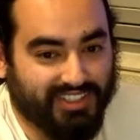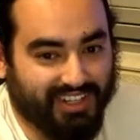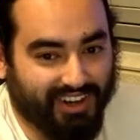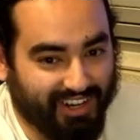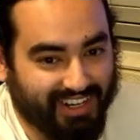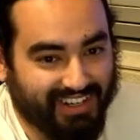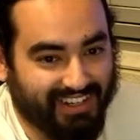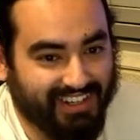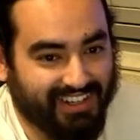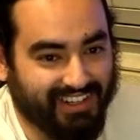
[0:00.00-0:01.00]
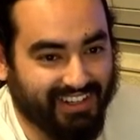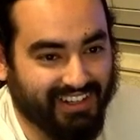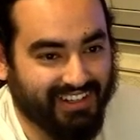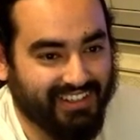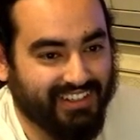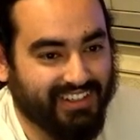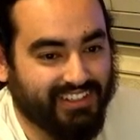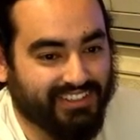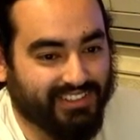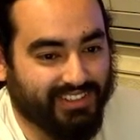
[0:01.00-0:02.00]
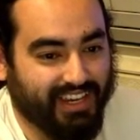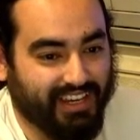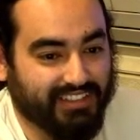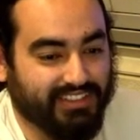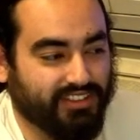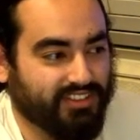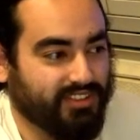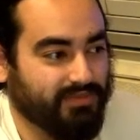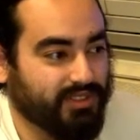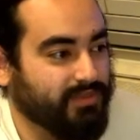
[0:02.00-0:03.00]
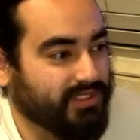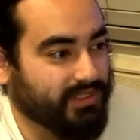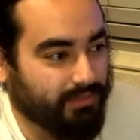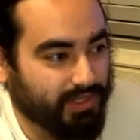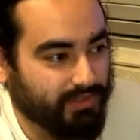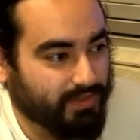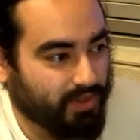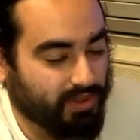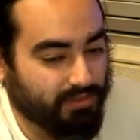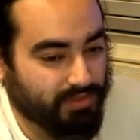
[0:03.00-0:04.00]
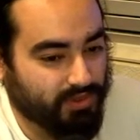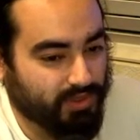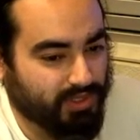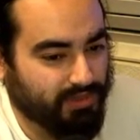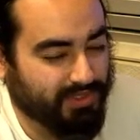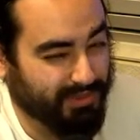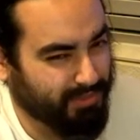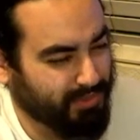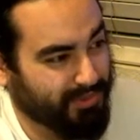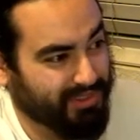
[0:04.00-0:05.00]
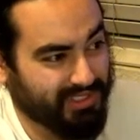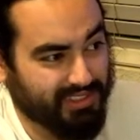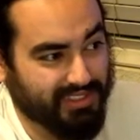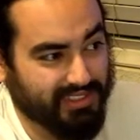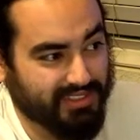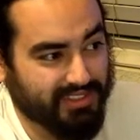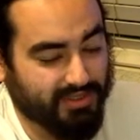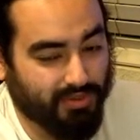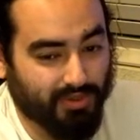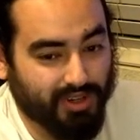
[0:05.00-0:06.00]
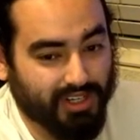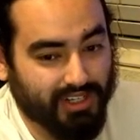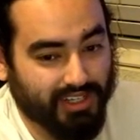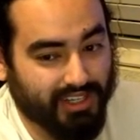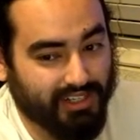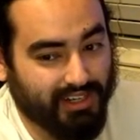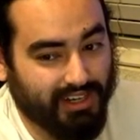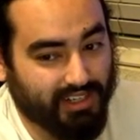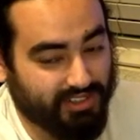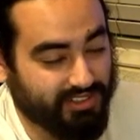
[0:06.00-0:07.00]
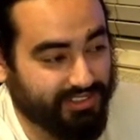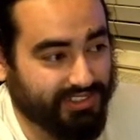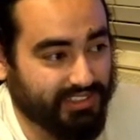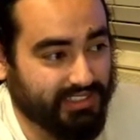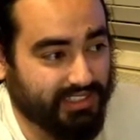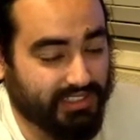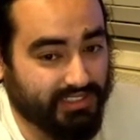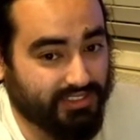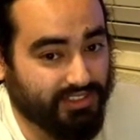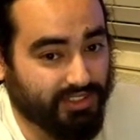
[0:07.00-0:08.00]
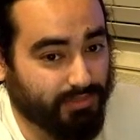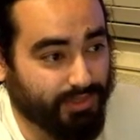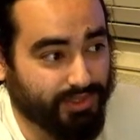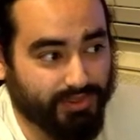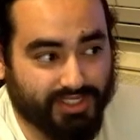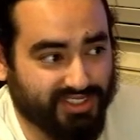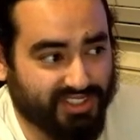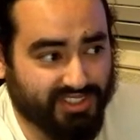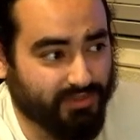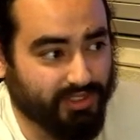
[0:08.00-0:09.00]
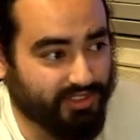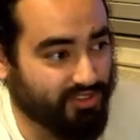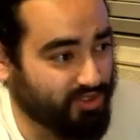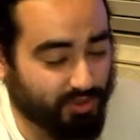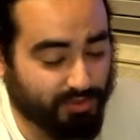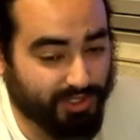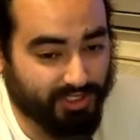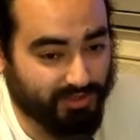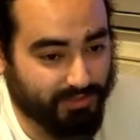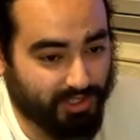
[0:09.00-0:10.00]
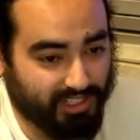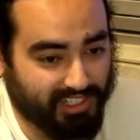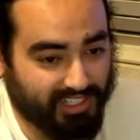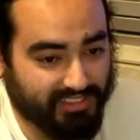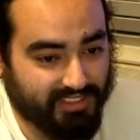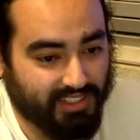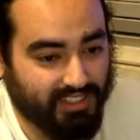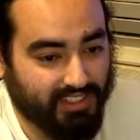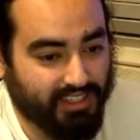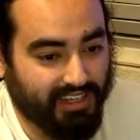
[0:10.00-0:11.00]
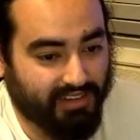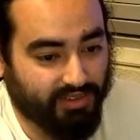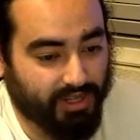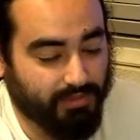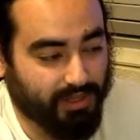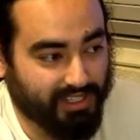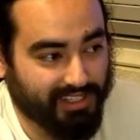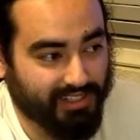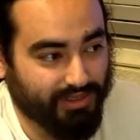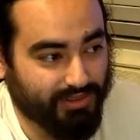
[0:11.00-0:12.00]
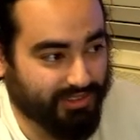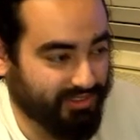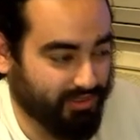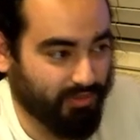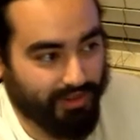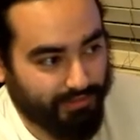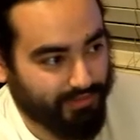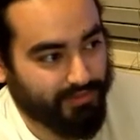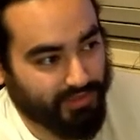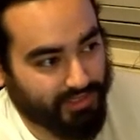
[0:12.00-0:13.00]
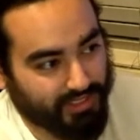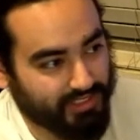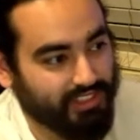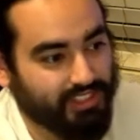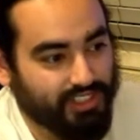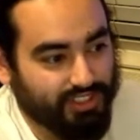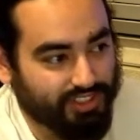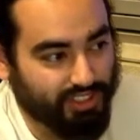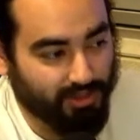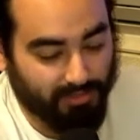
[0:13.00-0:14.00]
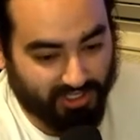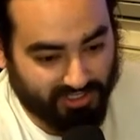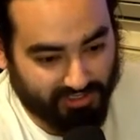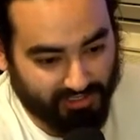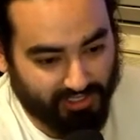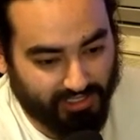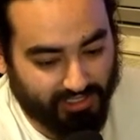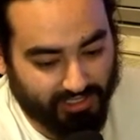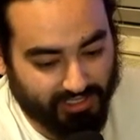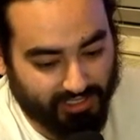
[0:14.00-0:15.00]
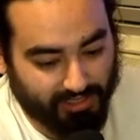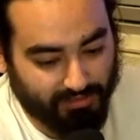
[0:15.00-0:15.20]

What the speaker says: great. So there seems to be some beef going in between them. Some people think that this is a work, and I honestly think that, Bully Ray just said something stupid on his podcast, and Renee Paquette, who is the wife of Jon Moxley, ended up